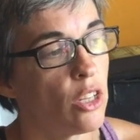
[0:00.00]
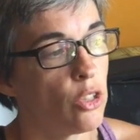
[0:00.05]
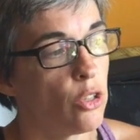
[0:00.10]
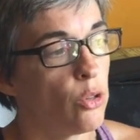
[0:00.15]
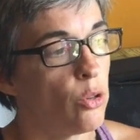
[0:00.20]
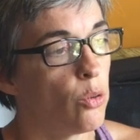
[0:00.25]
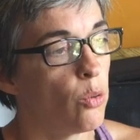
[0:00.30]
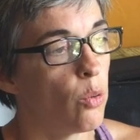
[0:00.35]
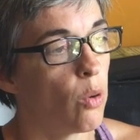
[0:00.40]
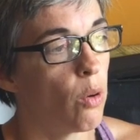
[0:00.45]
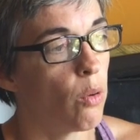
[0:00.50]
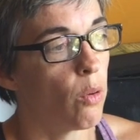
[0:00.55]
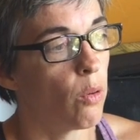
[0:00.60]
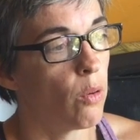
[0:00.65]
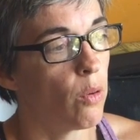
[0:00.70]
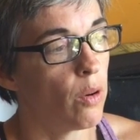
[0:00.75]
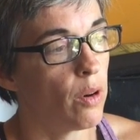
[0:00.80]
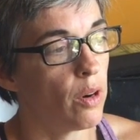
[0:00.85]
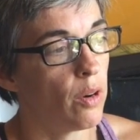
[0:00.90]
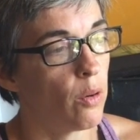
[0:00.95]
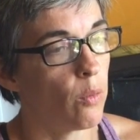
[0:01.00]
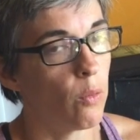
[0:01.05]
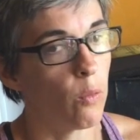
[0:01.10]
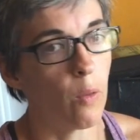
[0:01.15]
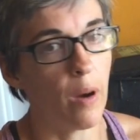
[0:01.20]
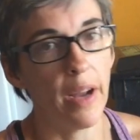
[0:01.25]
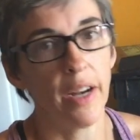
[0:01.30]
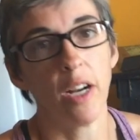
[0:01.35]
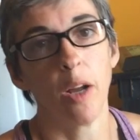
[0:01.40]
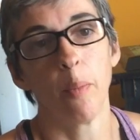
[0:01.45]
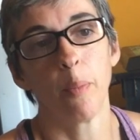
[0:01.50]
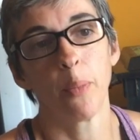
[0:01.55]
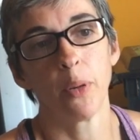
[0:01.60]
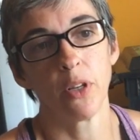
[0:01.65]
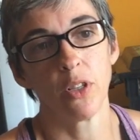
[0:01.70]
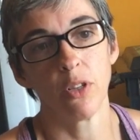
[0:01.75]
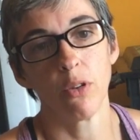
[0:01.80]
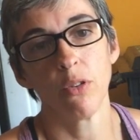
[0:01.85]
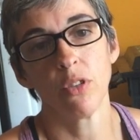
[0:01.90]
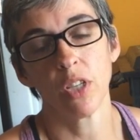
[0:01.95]
you wind up
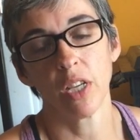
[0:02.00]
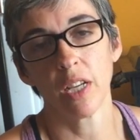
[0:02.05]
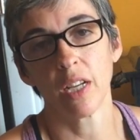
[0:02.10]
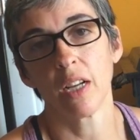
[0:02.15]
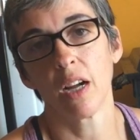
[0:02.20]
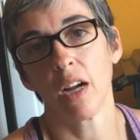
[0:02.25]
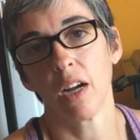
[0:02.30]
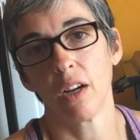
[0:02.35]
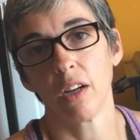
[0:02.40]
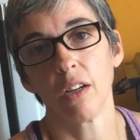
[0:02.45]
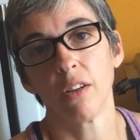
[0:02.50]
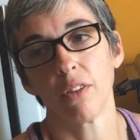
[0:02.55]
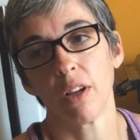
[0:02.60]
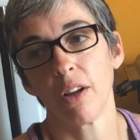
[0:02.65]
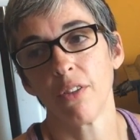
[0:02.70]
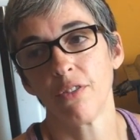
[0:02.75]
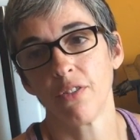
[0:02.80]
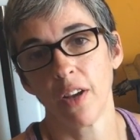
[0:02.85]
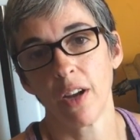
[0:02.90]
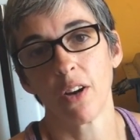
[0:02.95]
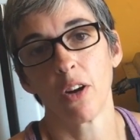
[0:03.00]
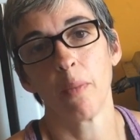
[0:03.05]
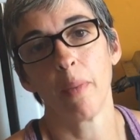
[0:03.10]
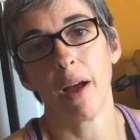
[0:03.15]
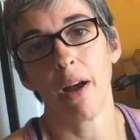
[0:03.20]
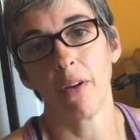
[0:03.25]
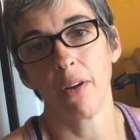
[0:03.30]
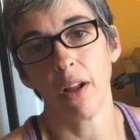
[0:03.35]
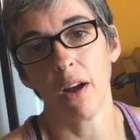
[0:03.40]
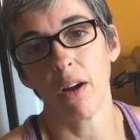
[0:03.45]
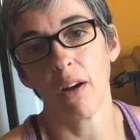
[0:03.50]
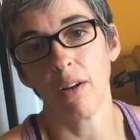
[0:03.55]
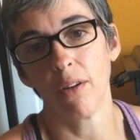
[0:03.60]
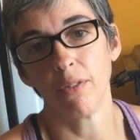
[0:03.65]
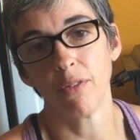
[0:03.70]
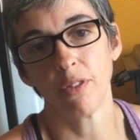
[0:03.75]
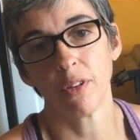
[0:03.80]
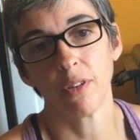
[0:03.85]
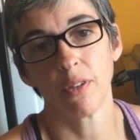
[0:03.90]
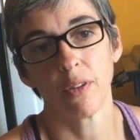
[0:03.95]
producing a fair amount
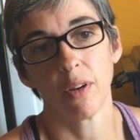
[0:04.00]
of